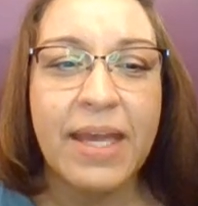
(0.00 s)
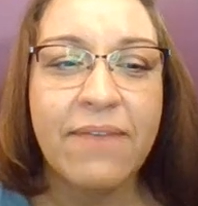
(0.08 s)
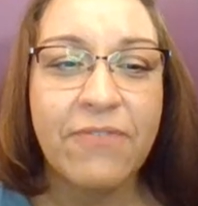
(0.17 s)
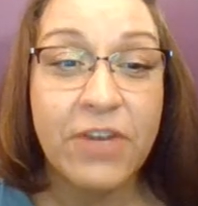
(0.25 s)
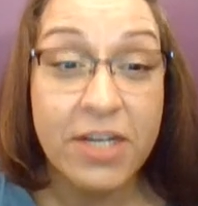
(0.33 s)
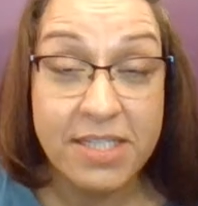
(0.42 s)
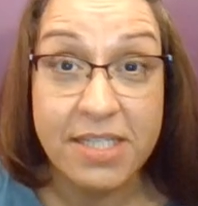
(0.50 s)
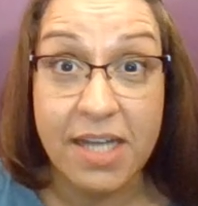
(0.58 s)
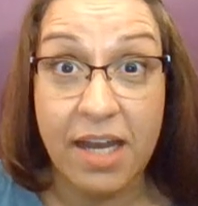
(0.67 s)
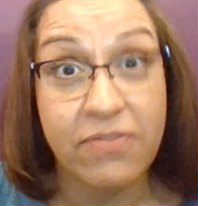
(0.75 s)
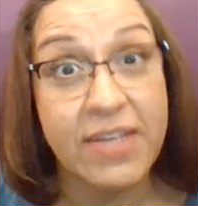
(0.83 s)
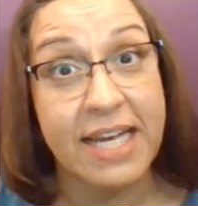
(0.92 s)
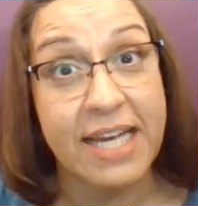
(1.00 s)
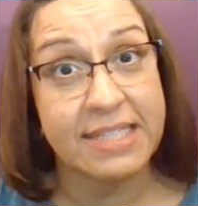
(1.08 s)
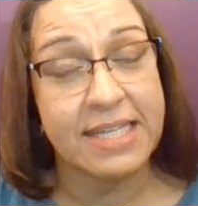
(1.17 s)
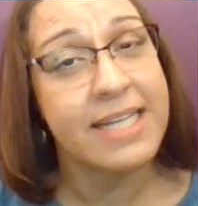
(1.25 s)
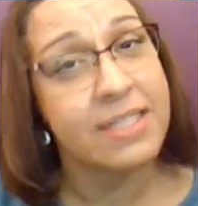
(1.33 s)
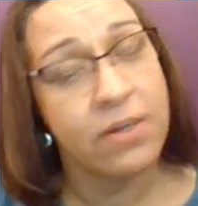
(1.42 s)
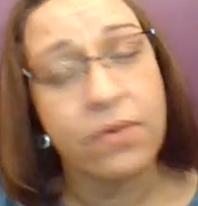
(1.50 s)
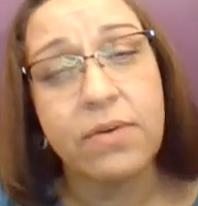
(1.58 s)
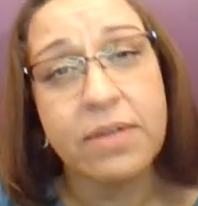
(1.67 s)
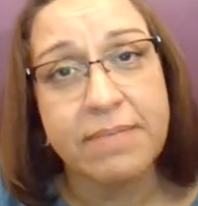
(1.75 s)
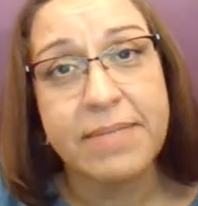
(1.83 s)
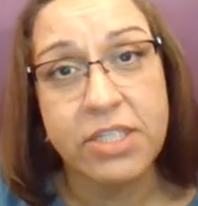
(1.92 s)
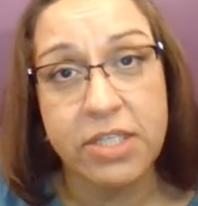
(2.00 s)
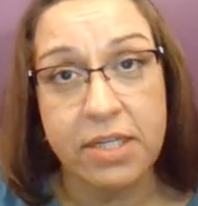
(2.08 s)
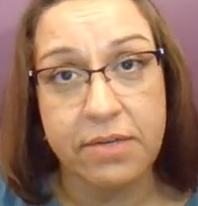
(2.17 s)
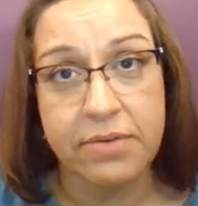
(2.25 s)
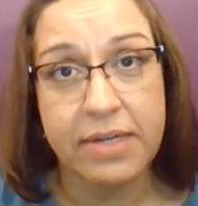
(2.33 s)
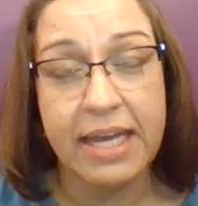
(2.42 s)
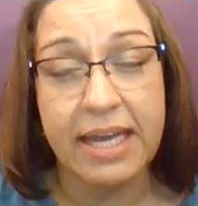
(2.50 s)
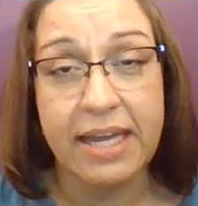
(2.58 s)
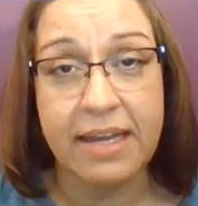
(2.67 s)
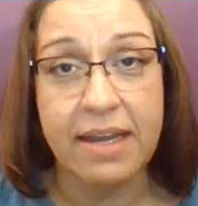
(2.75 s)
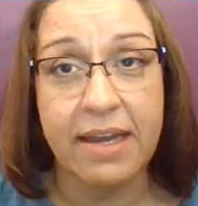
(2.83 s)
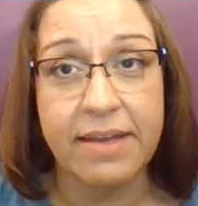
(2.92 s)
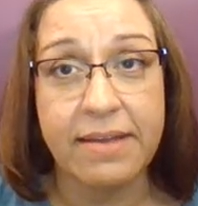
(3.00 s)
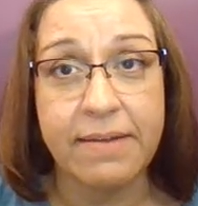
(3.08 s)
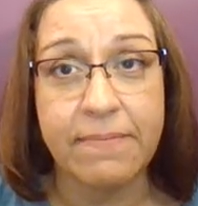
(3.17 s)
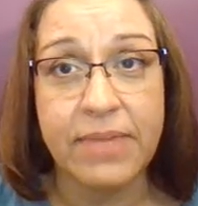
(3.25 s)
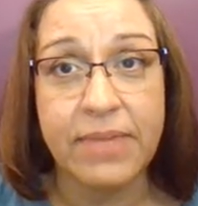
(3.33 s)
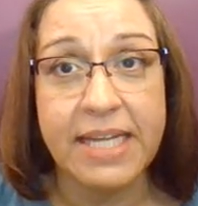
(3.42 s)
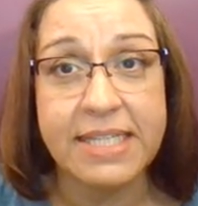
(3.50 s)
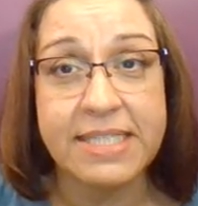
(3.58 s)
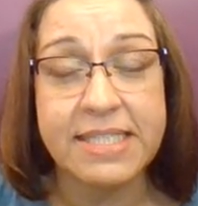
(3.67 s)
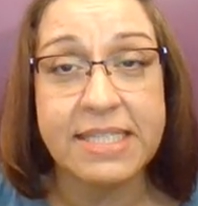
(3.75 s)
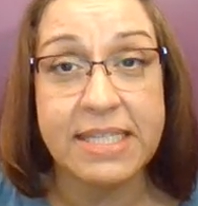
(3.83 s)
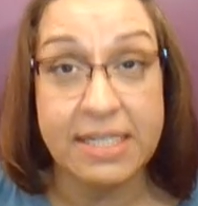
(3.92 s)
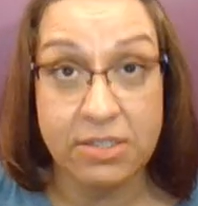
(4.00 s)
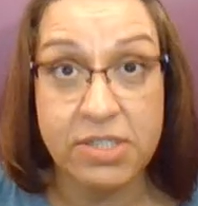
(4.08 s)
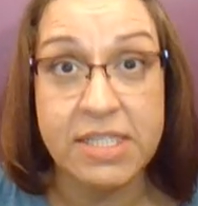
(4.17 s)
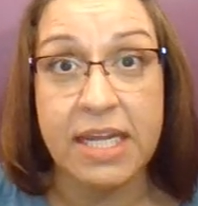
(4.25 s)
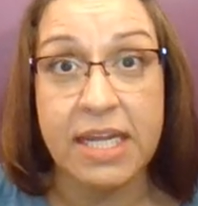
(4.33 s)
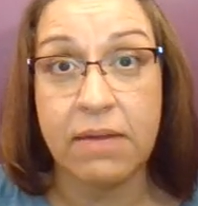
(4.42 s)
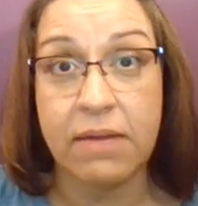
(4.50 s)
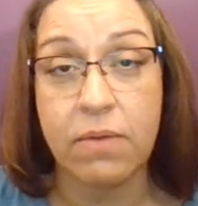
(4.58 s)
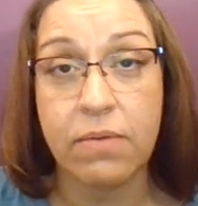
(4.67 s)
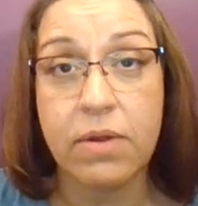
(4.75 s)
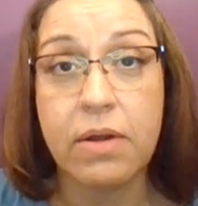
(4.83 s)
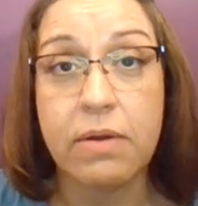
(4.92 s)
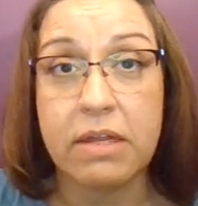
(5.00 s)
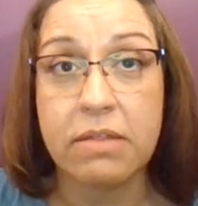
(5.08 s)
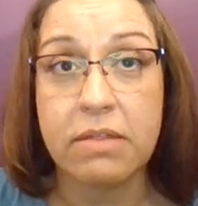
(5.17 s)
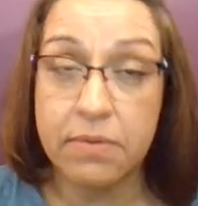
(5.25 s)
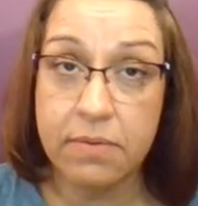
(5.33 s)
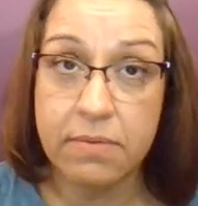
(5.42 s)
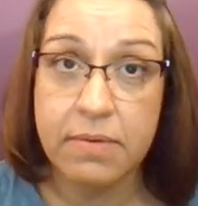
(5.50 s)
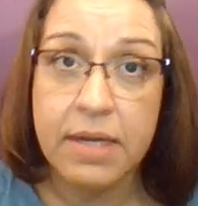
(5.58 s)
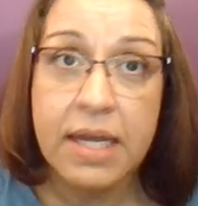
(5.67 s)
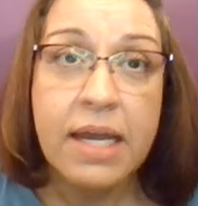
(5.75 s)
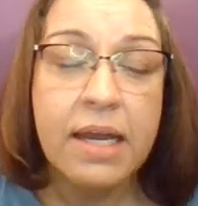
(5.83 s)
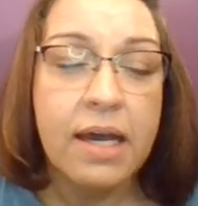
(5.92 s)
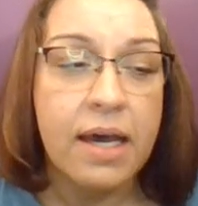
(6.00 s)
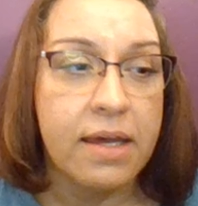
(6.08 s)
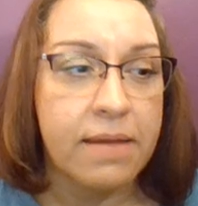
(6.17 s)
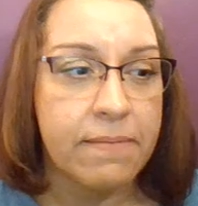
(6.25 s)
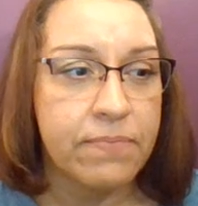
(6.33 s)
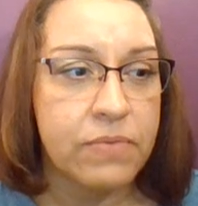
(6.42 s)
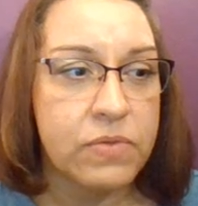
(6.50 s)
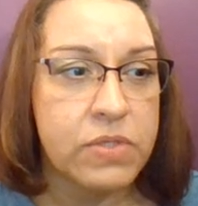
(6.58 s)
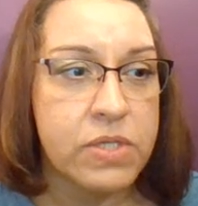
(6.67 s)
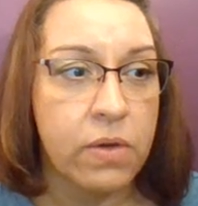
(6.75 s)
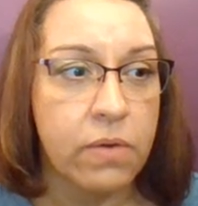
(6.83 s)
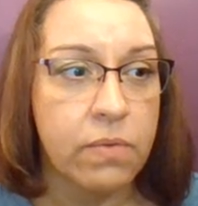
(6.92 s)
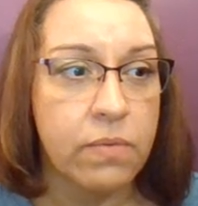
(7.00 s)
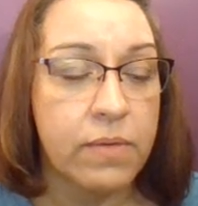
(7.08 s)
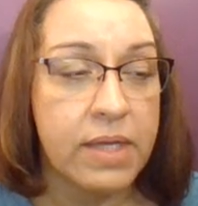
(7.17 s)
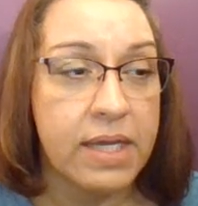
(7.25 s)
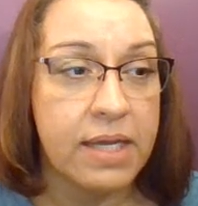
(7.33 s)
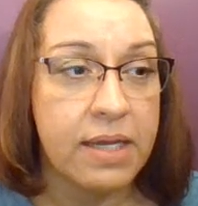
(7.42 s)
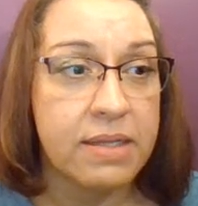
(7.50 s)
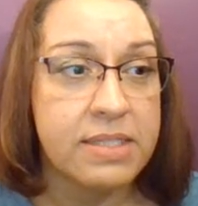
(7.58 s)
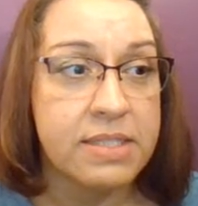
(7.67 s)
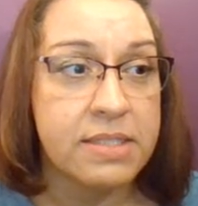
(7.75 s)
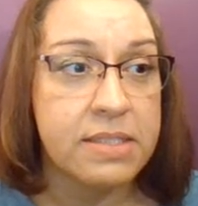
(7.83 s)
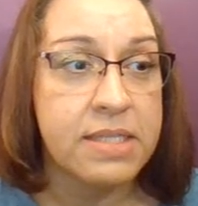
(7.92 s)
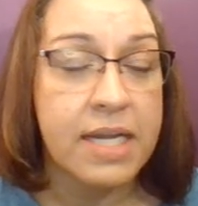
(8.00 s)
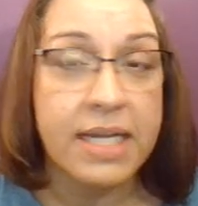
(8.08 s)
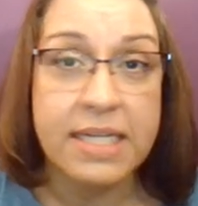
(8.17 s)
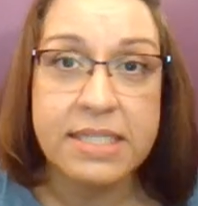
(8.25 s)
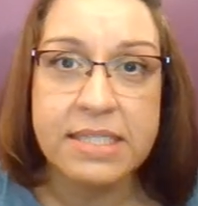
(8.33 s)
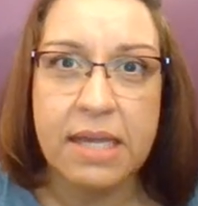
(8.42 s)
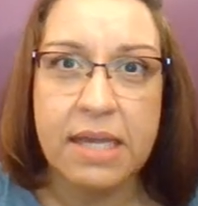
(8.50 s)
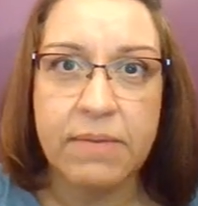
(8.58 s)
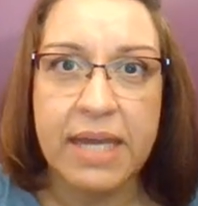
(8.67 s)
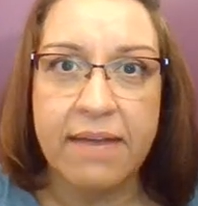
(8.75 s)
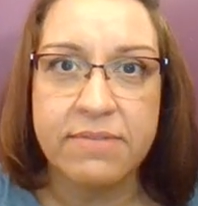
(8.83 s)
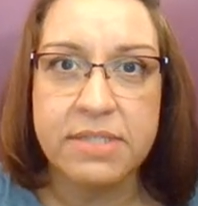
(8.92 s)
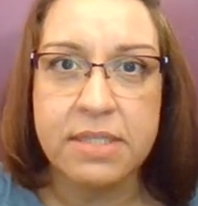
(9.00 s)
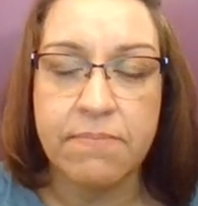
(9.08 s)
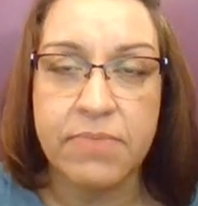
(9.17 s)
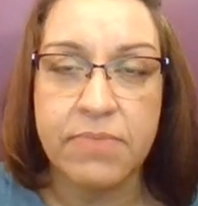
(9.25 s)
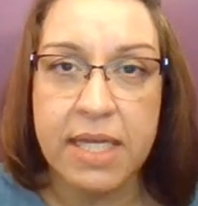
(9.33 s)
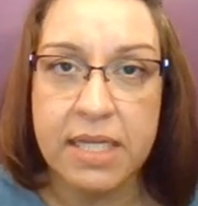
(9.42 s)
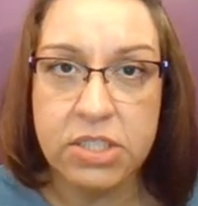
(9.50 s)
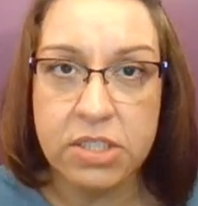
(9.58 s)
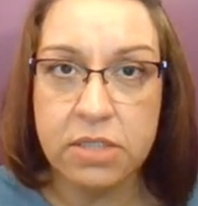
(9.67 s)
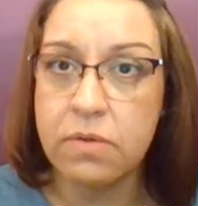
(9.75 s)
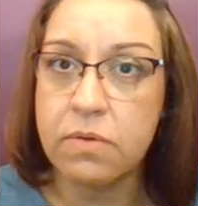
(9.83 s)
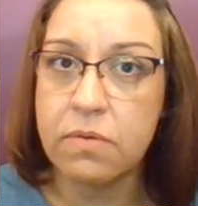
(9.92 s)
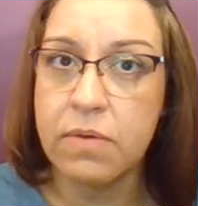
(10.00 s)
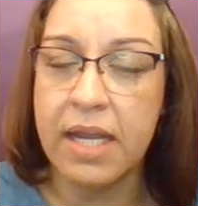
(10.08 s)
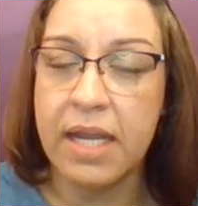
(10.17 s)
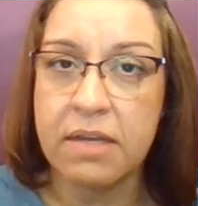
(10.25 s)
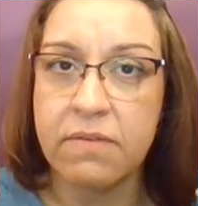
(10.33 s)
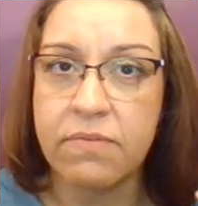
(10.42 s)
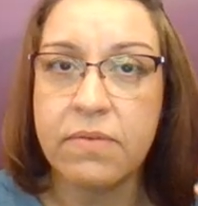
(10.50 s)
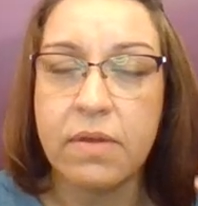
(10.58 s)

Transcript: First off, yes, I totally miss you, and it's interesting what we're going through. So it's nice that we have something to kind of